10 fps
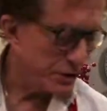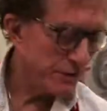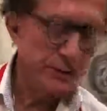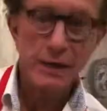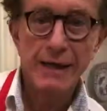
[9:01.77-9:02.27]
do,
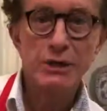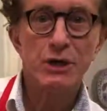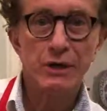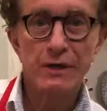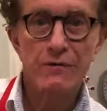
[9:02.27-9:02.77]
if you like
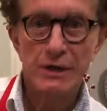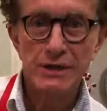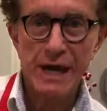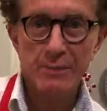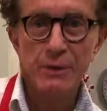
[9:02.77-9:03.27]
turkey, for
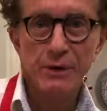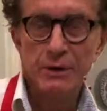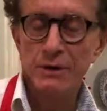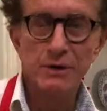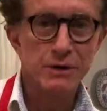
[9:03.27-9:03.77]
example, you
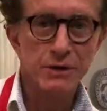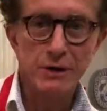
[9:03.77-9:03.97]
could do the